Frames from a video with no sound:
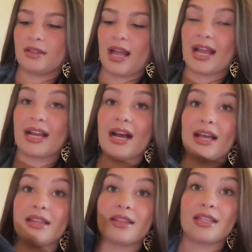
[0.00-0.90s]
I
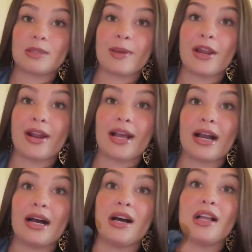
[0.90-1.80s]
got this pair, and I
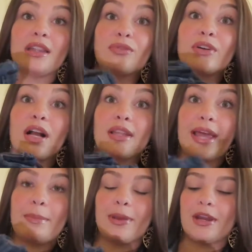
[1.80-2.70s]
got a
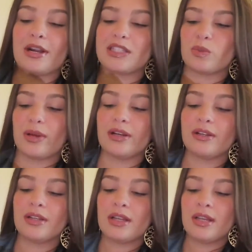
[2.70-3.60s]
light pair as
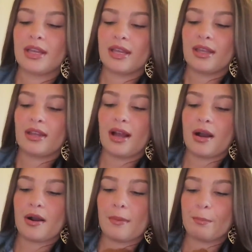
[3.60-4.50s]
well.
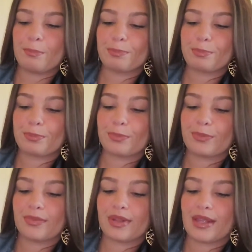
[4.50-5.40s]
And
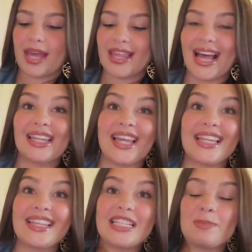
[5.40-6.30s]
I
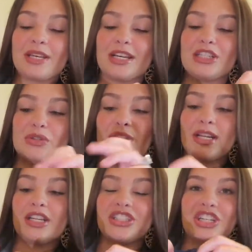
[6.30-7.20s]
like these because you can
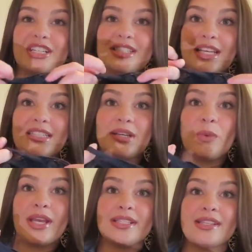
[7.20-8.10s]
adjust like the
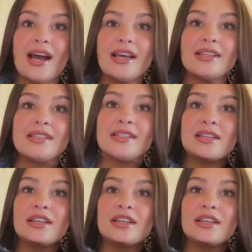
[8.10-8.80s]
waist size,